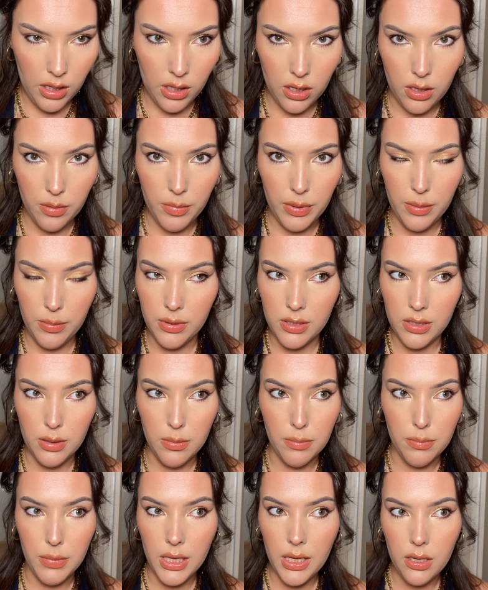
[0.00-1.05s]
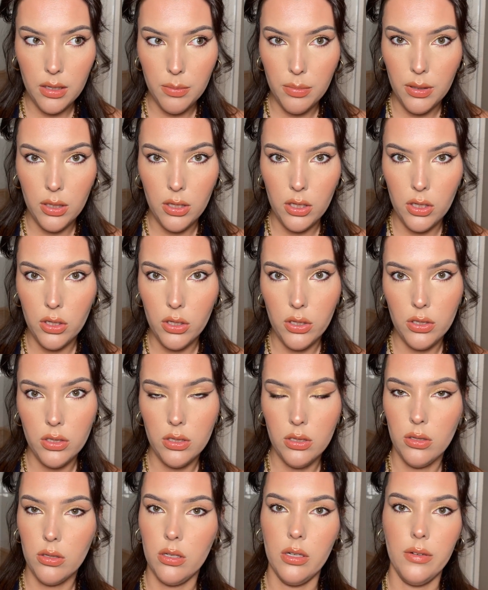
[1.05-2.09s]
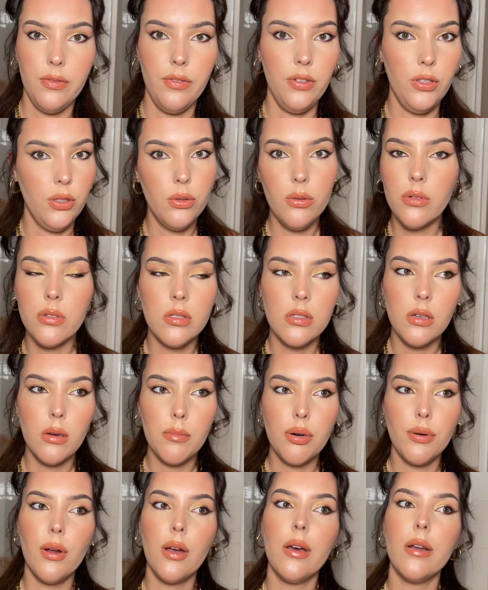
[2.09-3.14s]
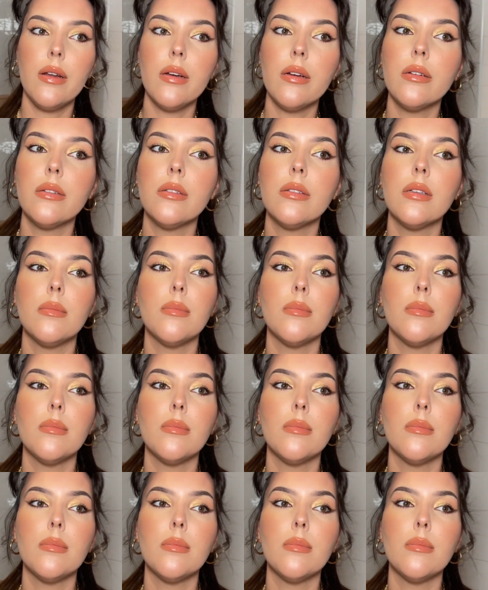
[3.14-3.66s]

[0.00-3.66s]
or maybe some makeup looks or review on some products.